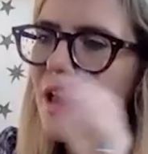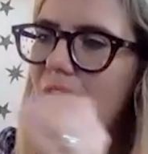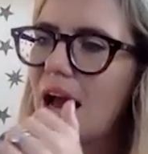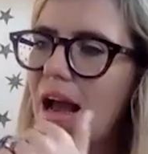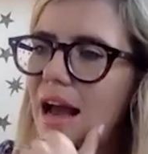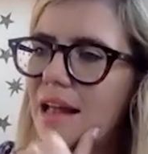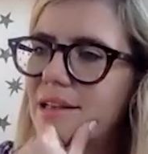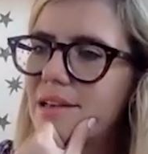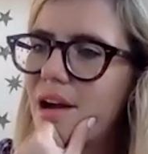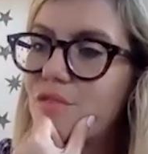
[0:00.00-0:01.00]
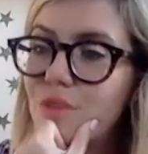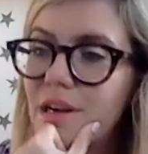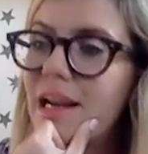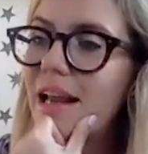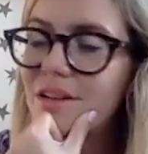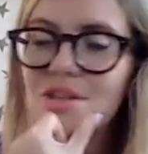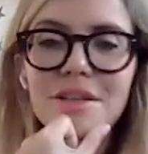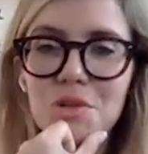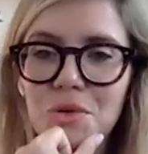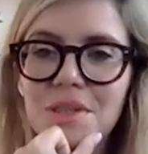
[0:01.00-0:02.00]
And I really actually
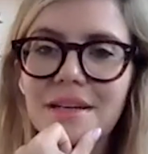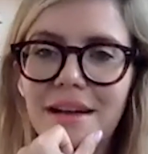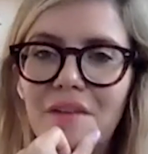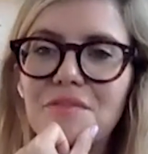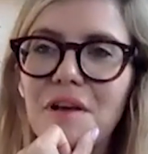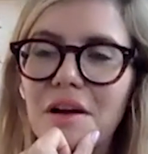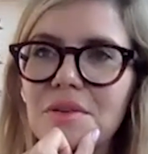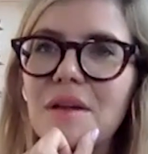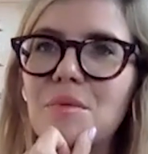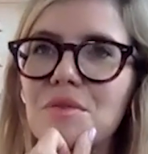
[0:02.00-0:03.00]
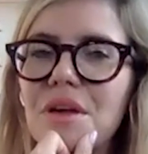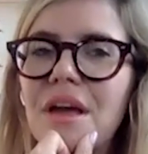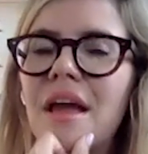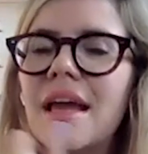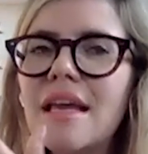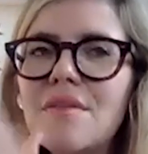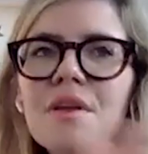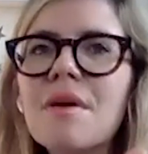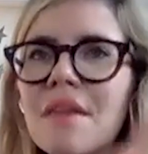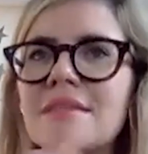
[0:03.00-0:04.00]
enjoyed it. I felt it was, even though I
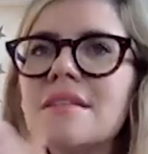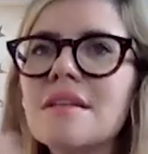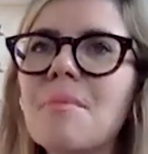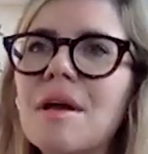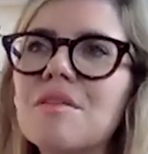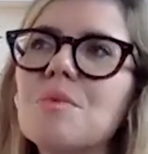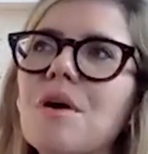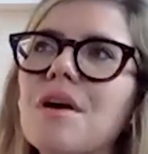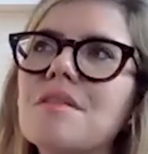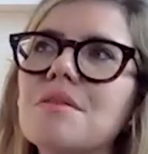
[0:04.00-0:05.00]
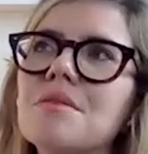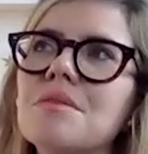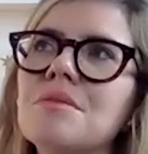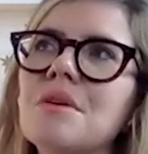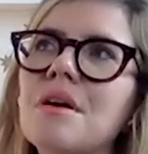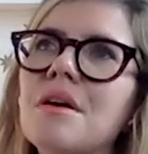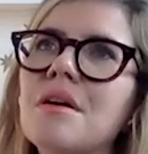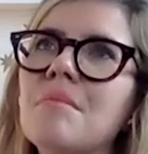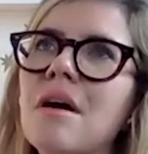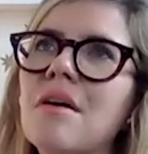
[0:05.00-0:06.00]
then didn't go back to work till
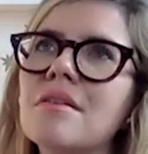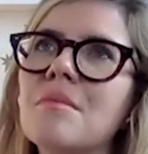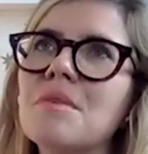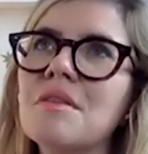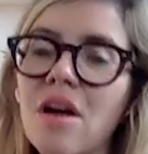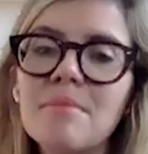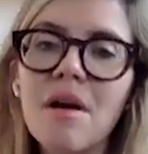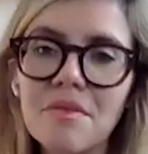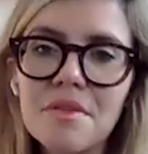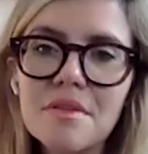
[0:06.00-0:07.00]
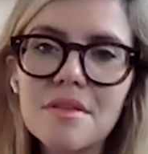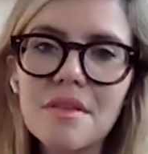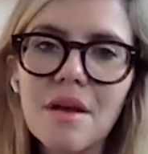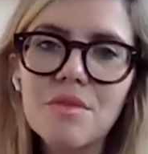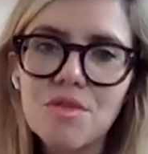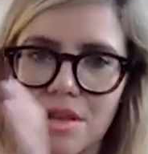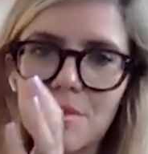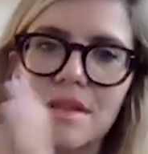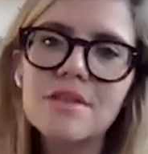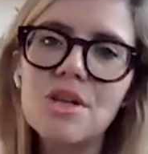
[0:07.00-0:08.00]
our son was 9 months, so that mm-hmm. was just, it was
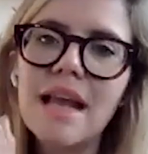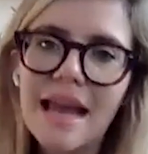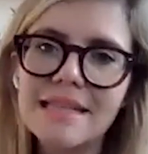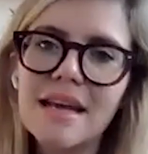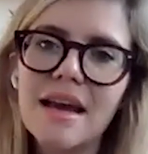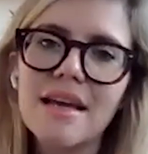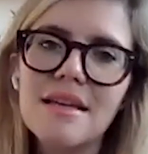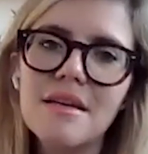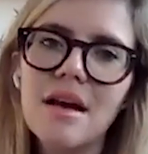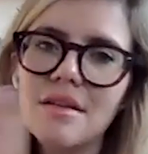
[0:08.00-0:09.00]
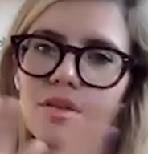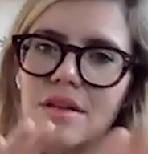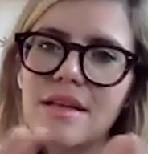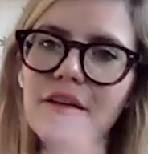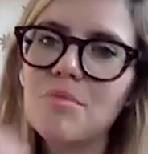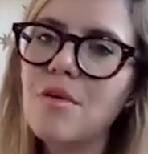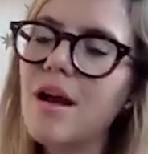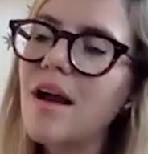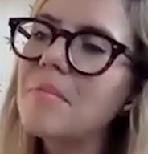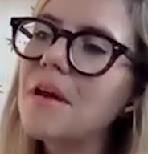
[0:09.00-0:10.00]
literally a day and a day of prep.